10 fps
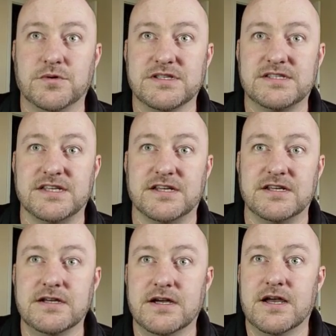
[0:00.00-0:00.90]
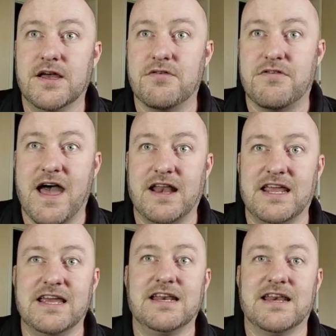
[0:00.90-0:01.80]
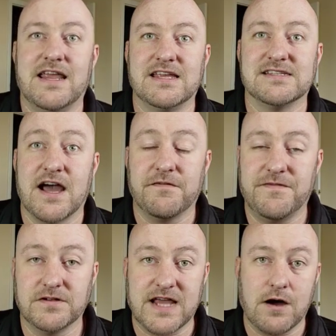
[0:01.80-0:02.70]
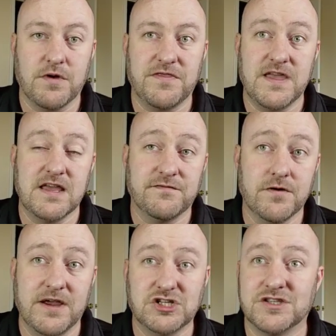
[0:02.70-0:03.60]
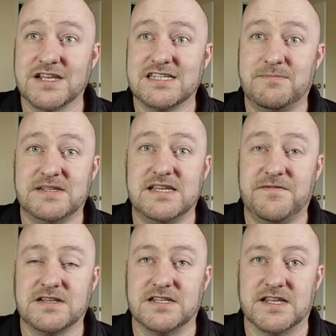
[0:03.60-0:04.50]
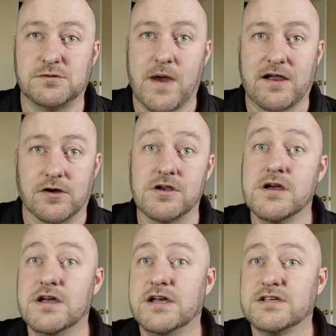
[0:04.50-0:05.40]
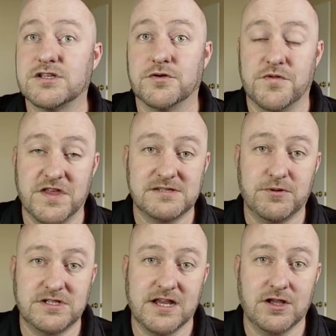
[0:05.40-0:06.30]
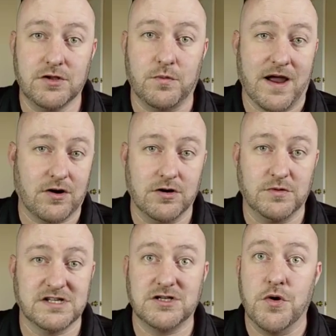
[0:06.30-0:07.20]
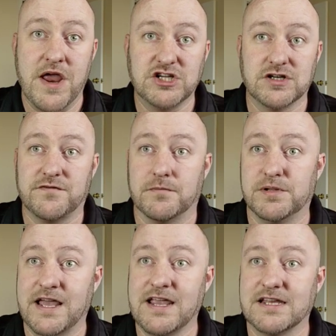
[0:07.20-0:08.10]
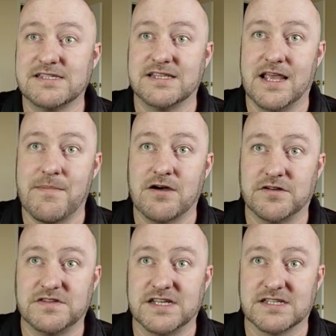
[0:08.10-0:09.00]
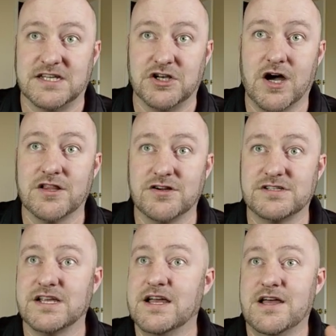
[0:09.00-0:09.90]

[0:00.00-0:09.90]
you will see that it is now filled out with the information that's specific to this record. So this particular record was a donation for blankets in the amount of $60.